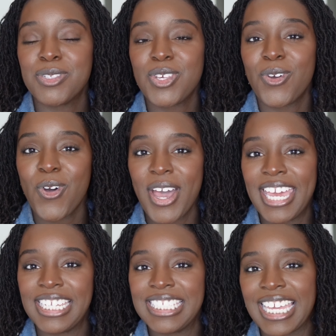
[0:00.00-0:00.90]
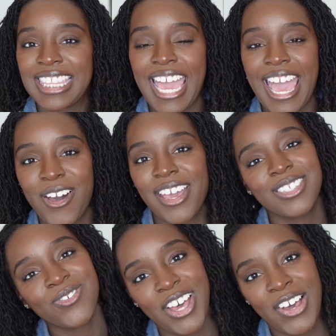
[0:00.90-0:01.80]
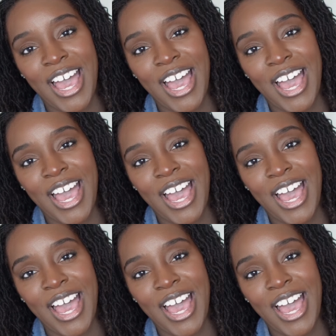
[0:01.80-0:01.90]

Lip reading: So go ahead and check that out as well.